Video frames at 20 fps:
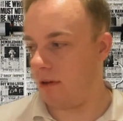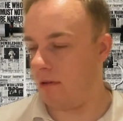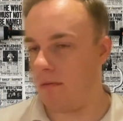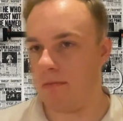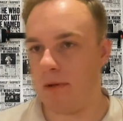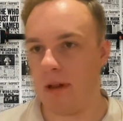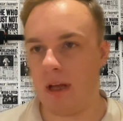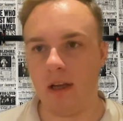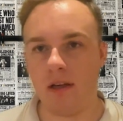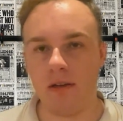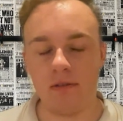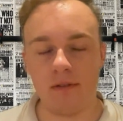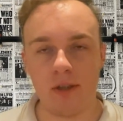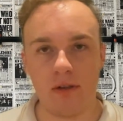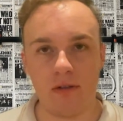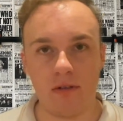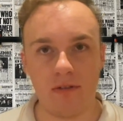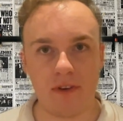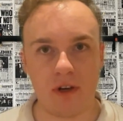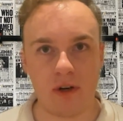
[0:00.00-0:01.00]
Like,
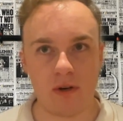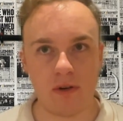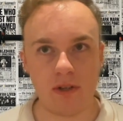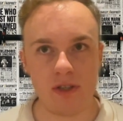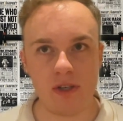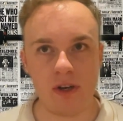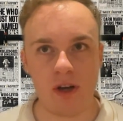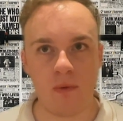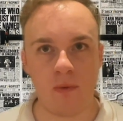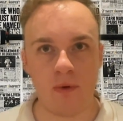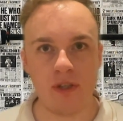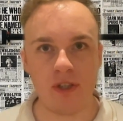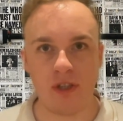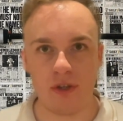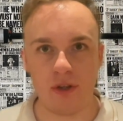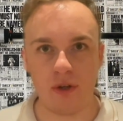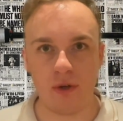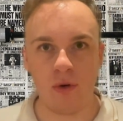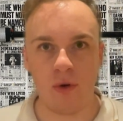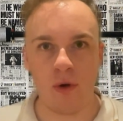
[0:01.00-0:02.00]
no, of course not. What do
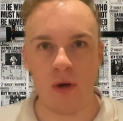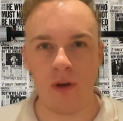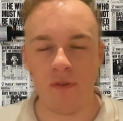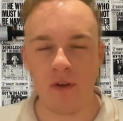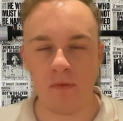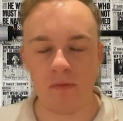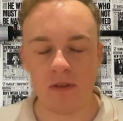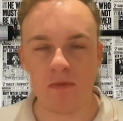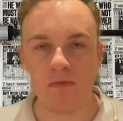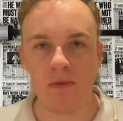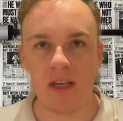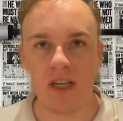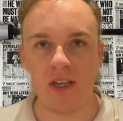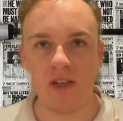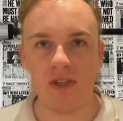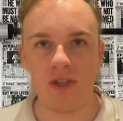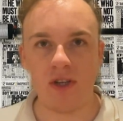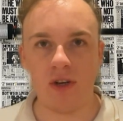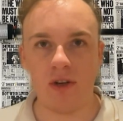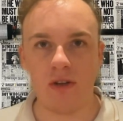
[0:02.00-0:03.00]
you know? Who have you been speaking
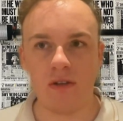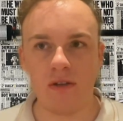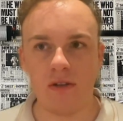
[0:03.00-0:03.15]
to?